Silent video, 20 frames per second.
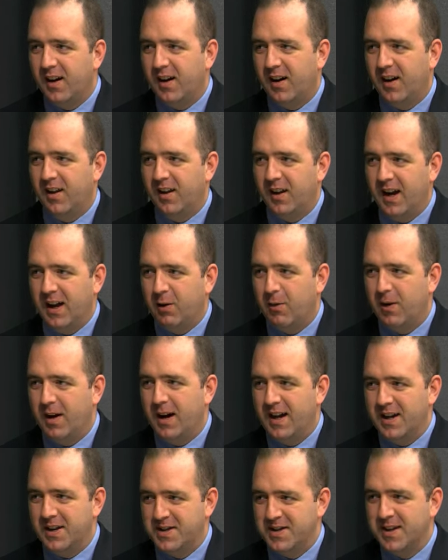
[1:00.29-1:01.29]

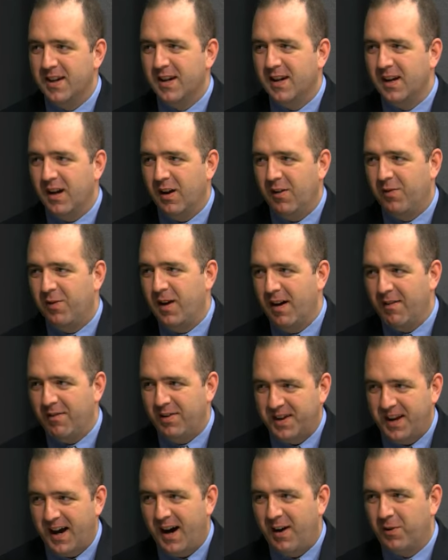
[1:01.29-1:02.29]
Likewise, if you have
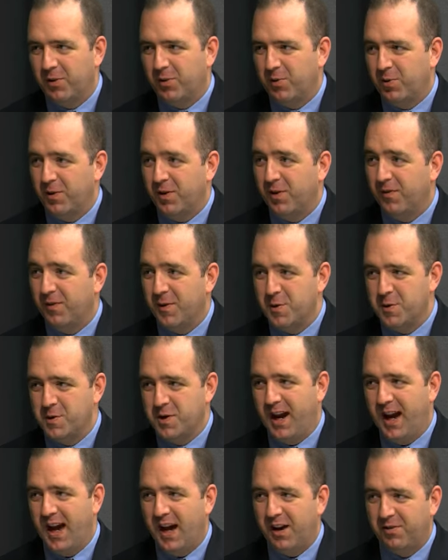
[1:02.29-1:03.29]
$1 worth of
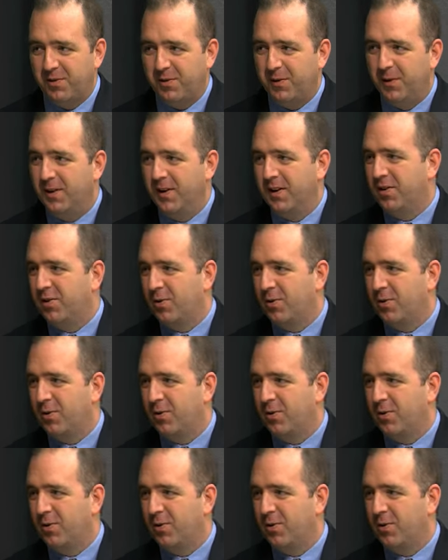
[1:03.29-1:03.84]
future cash flow and